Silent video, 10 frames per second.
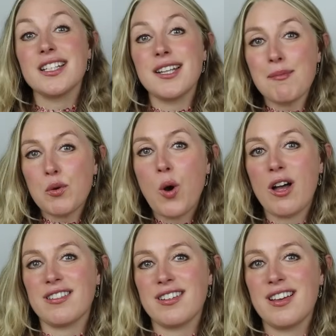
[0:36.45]
Number
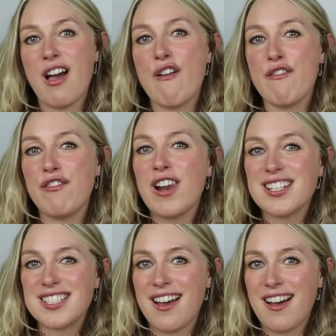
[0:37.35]
1,
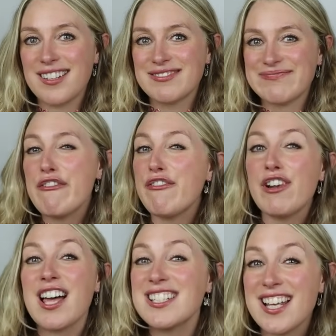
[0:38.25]
flutter,
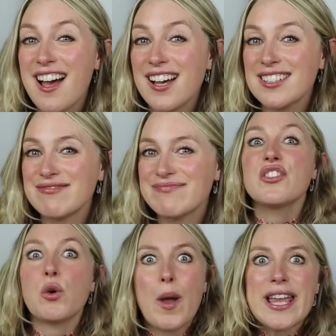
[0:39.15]
flutter.
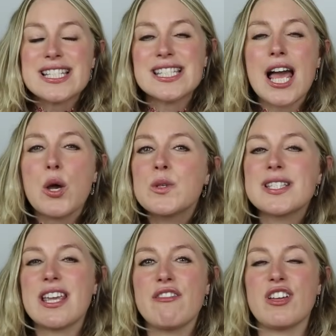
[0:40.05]
The way it
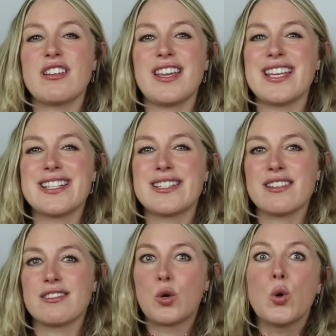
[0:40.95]
sounds even is
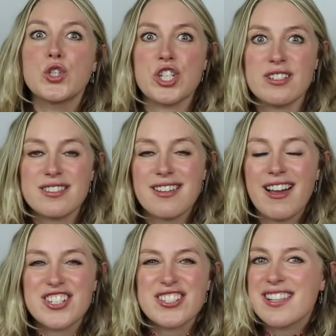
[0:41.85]
gorgeous.
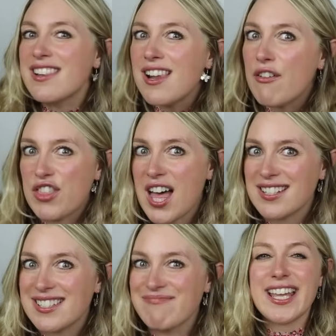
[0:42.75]
I just love
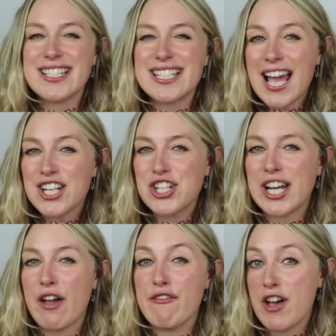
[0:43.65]
that. It's
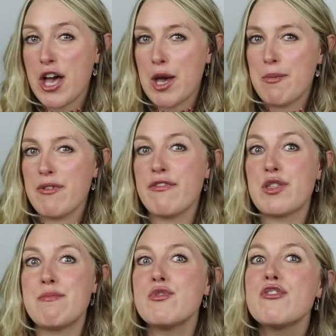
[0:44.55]
actually a verb for
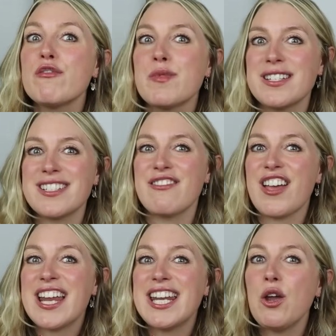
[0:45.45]
the movement of
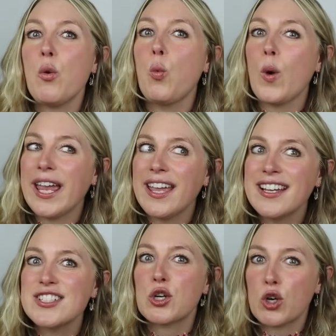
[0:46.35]
any
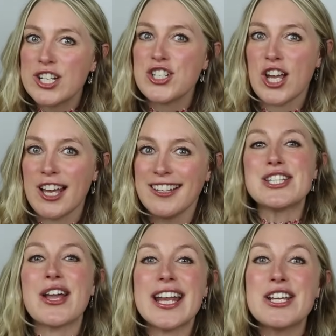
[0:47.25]
winged creature.
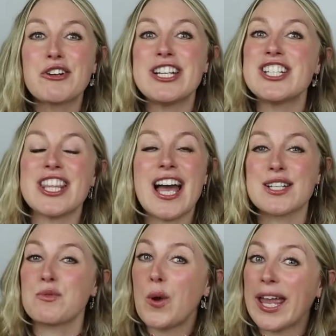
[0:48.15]
So any creature that
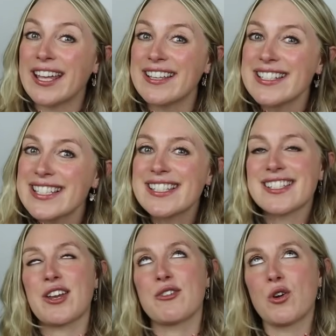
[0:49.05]
has wings,
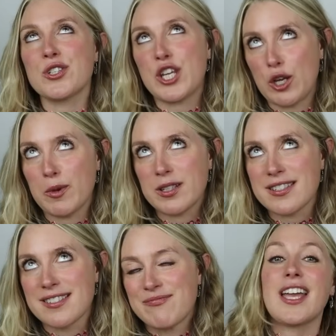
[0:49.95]
so not
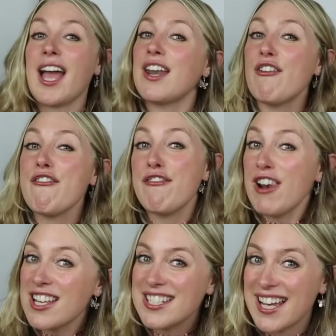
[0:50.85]
humans, can
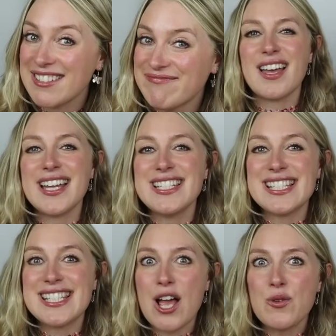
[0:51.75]
flutter. And it
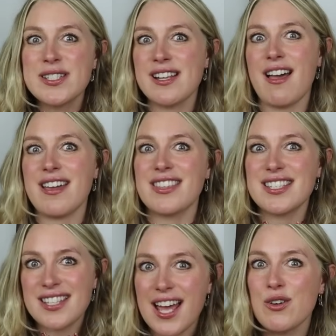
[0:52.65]
sounds like the
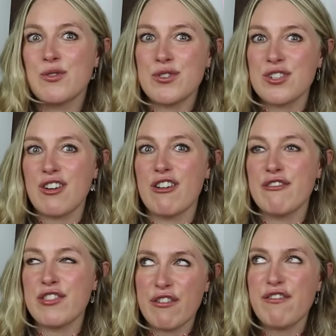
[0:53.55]
sound
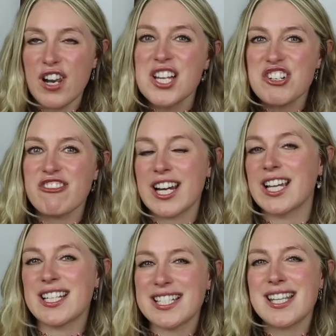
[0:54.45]
of the
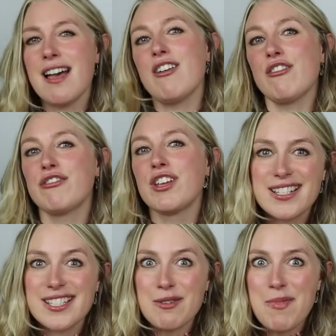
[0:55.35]
fluttering itself.
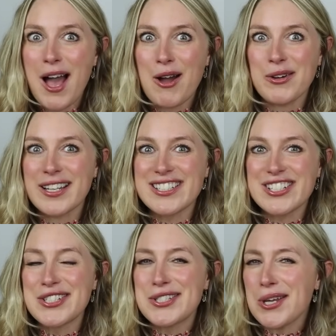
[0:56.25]
Somehow, it's
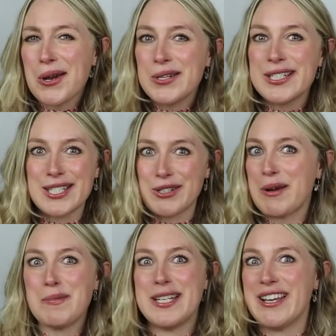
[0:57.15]
just so
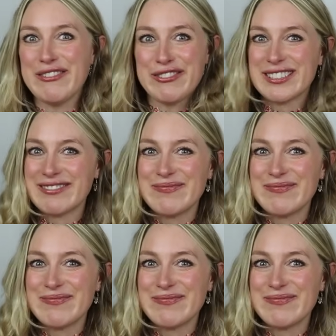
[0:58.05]
descriptive.